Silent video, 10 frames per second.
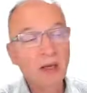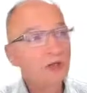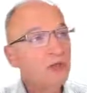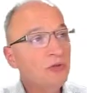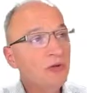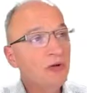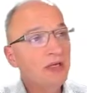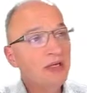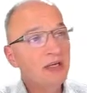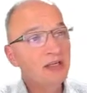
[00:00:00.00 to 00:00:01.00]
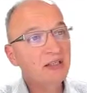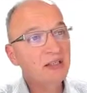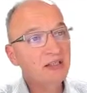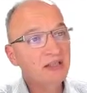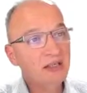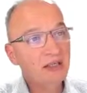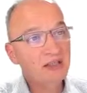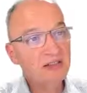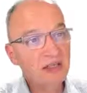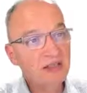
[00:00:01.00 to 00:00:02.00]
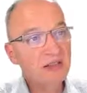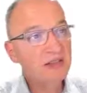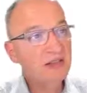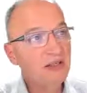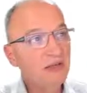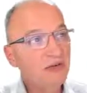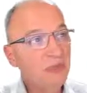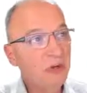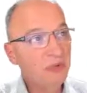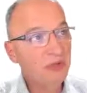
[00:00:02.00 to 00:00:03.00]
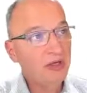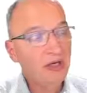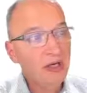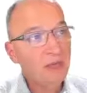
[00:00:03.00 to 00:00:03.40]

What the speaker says: So now I can start accessing this area of memory